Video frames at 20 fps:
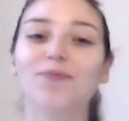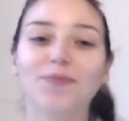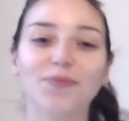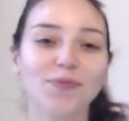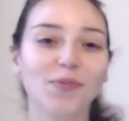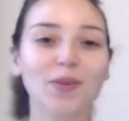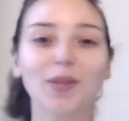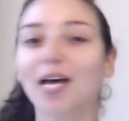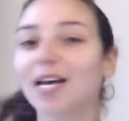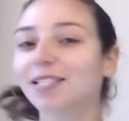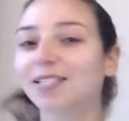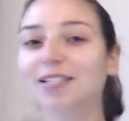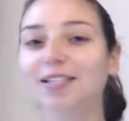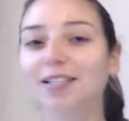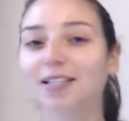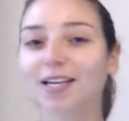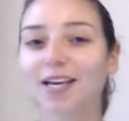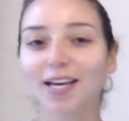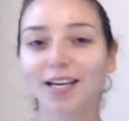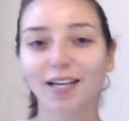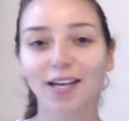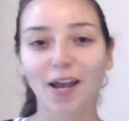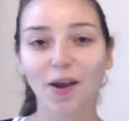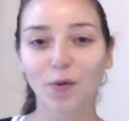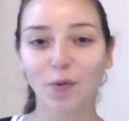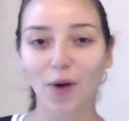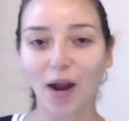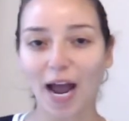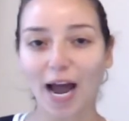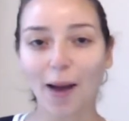lesson in a
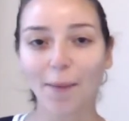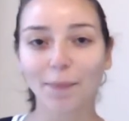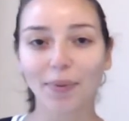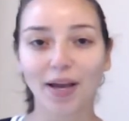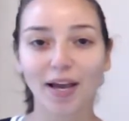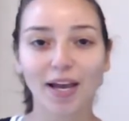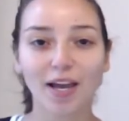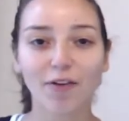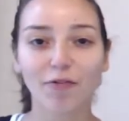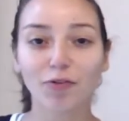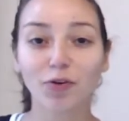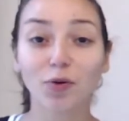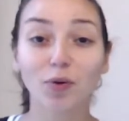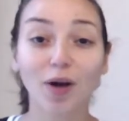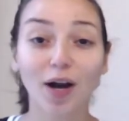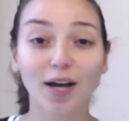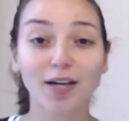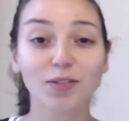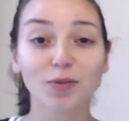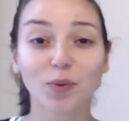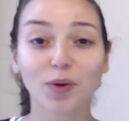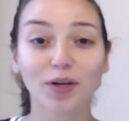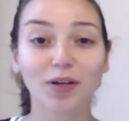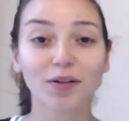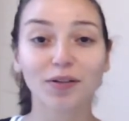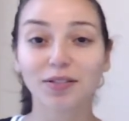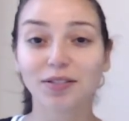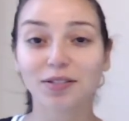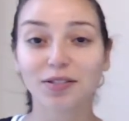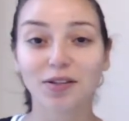wrap. If you guys want to
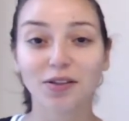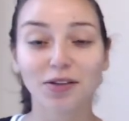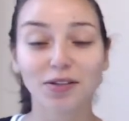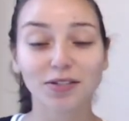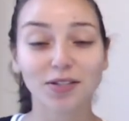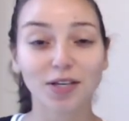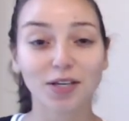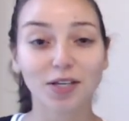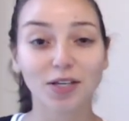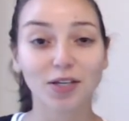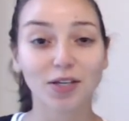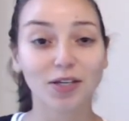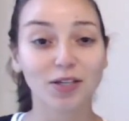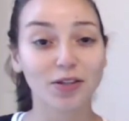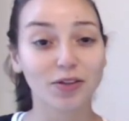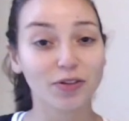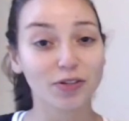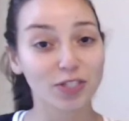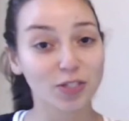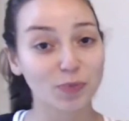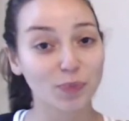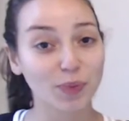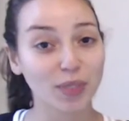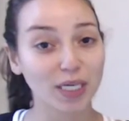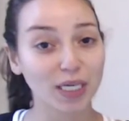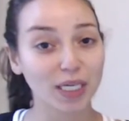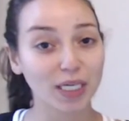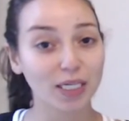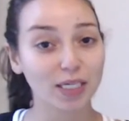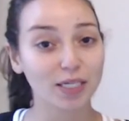listen to this in the
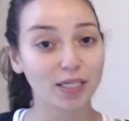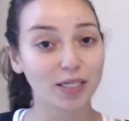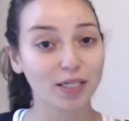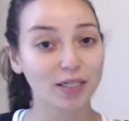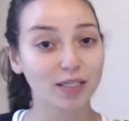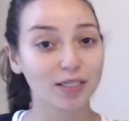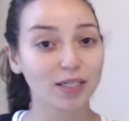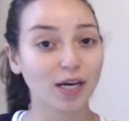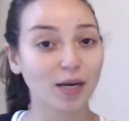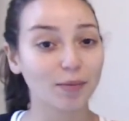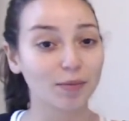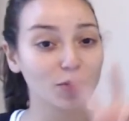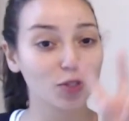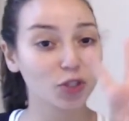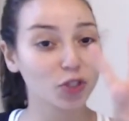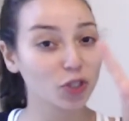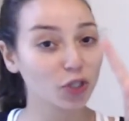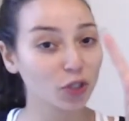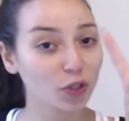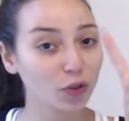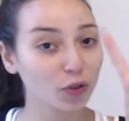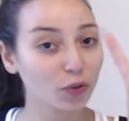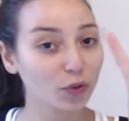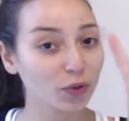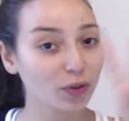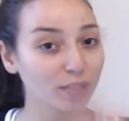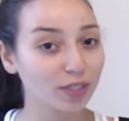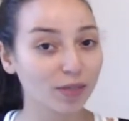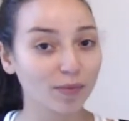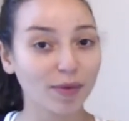speed
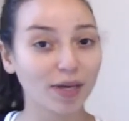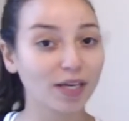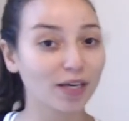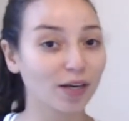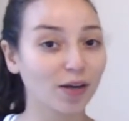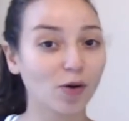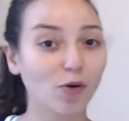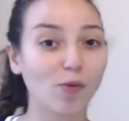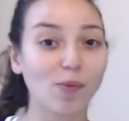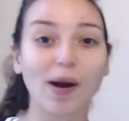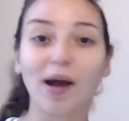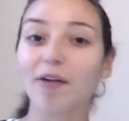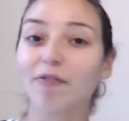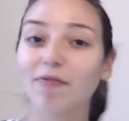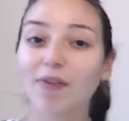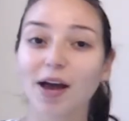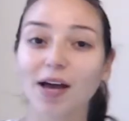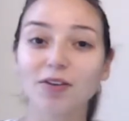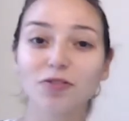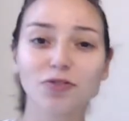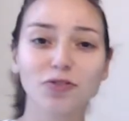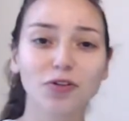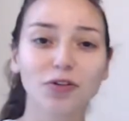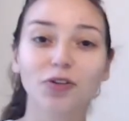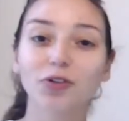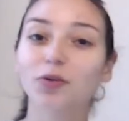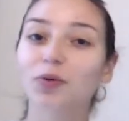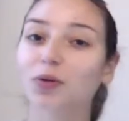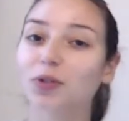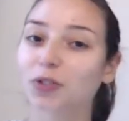×2 to make it go by faster,
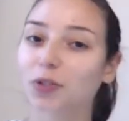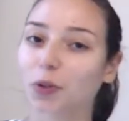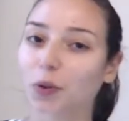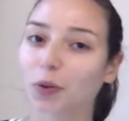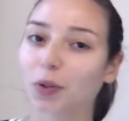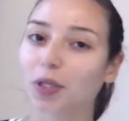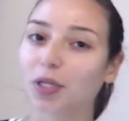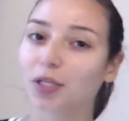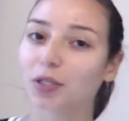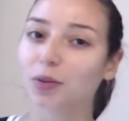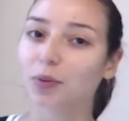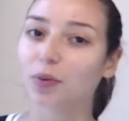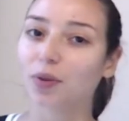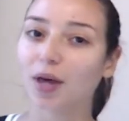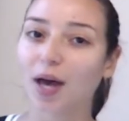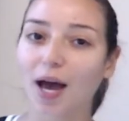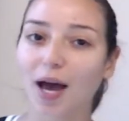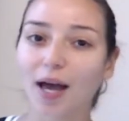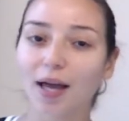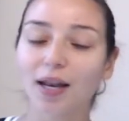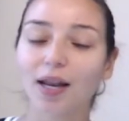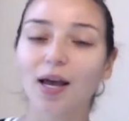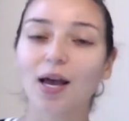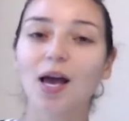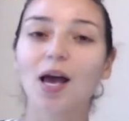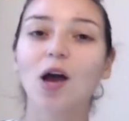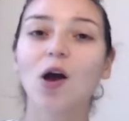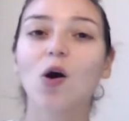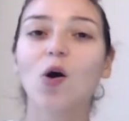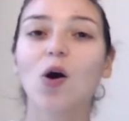you can totally do that.
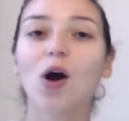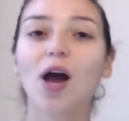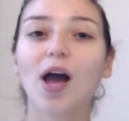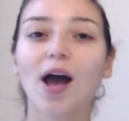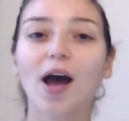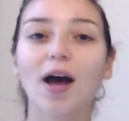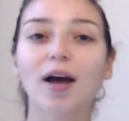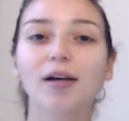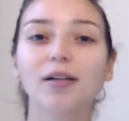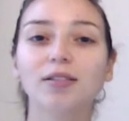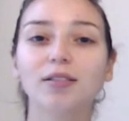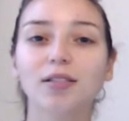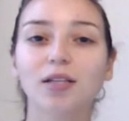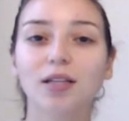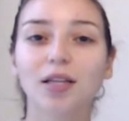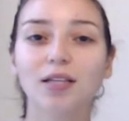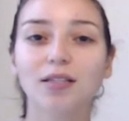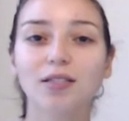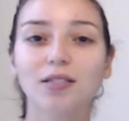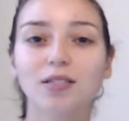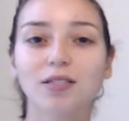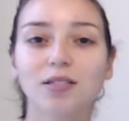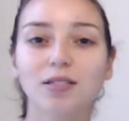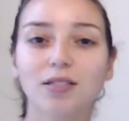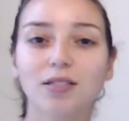And let's